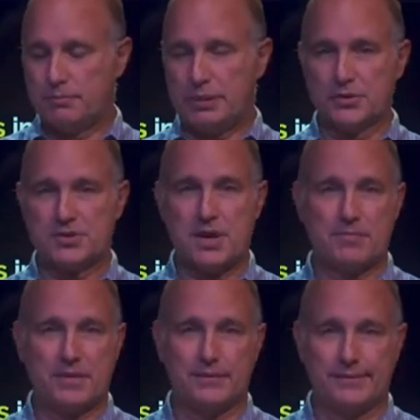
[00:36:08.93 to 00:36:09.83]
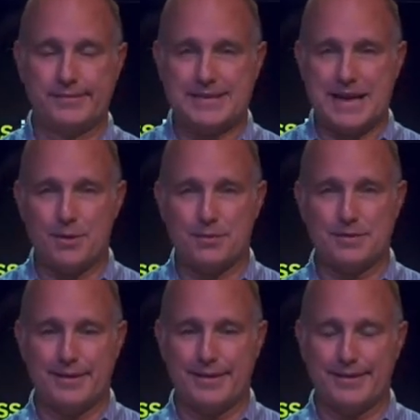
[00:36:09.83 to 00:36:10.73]
build something
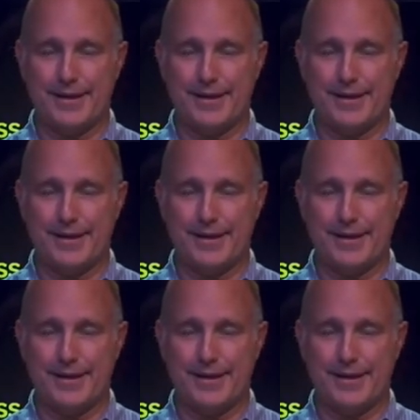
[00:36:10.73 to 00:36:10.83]
down,